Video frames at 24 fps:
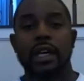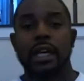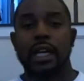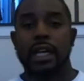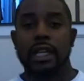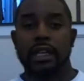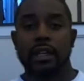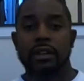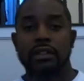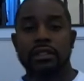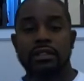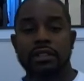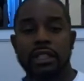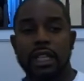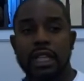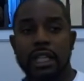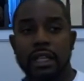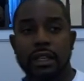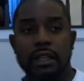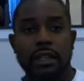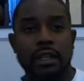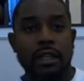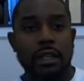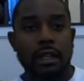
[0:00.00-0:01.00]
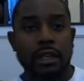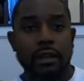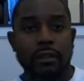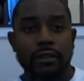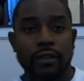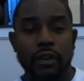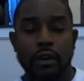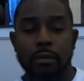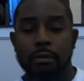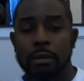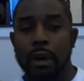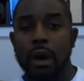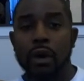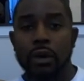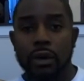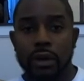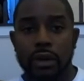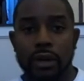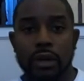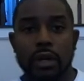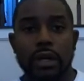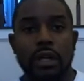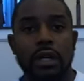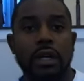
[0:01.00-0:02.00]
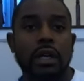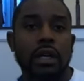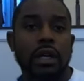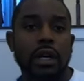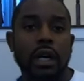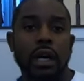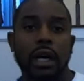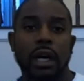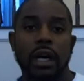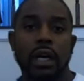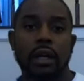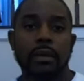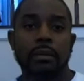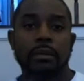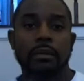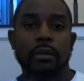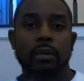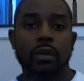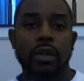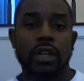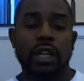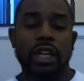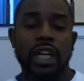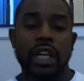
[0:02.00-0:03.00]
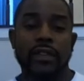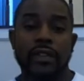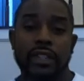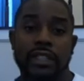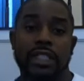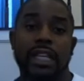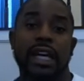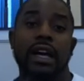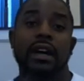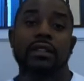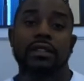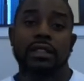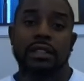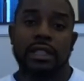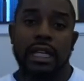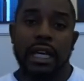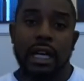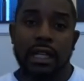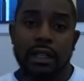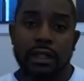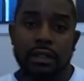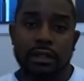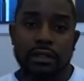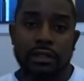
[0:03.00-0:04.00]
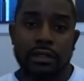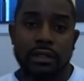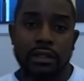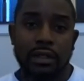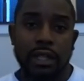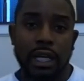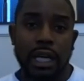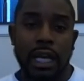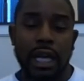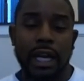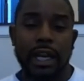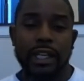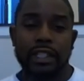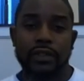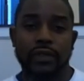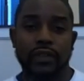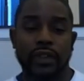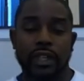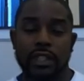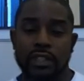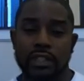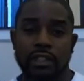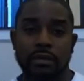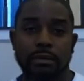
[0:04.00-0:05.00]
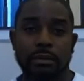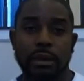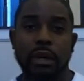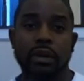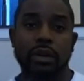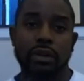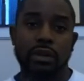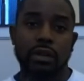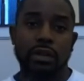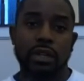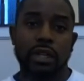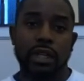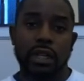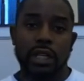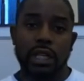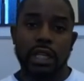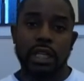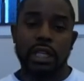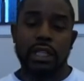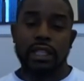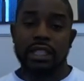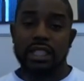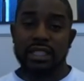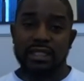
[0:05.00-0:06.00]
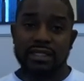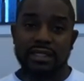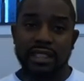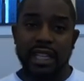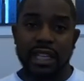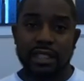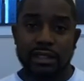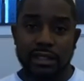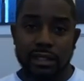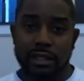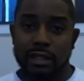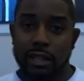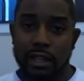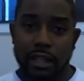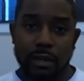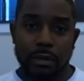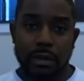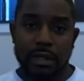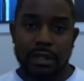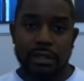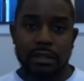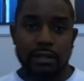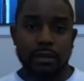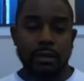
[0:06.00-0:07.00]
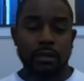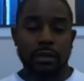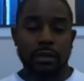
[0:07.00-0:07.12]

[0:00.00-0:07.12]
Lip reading: And they'll say, for a boater, we're going to give $1,000 to the highest finishing boater in these sanctioned tournaments.